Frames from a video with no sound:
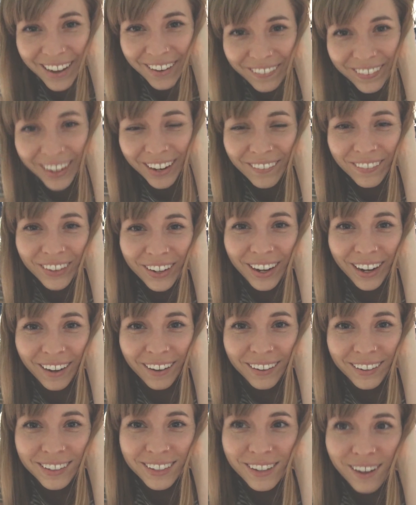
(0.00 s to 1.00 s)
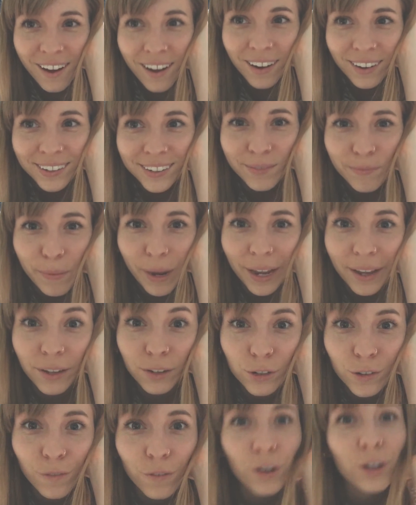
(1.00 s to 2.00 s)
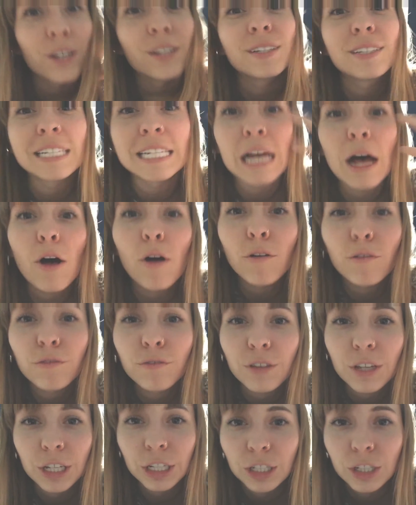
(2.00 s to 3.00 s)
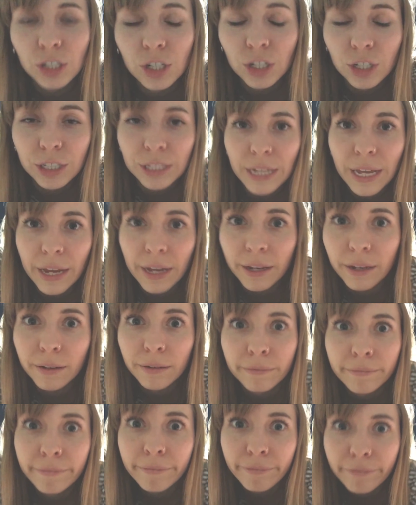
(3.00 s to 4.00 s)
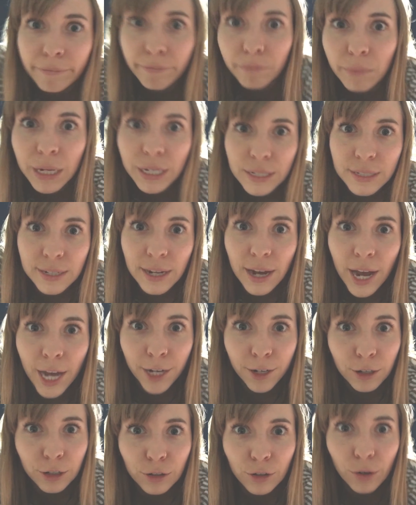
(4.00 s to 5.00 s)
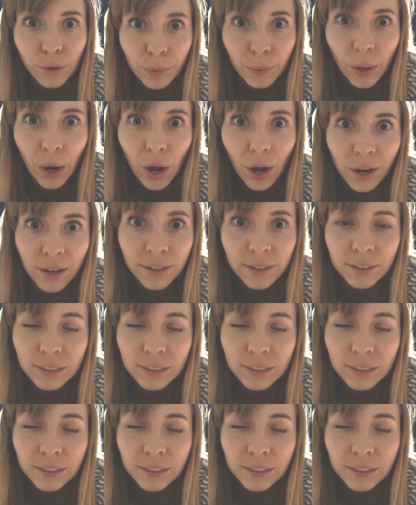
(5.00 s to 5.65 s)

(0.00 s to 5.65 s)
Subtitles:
Whenever Aaron's gone, my introverted self is just like, must hide under a rock.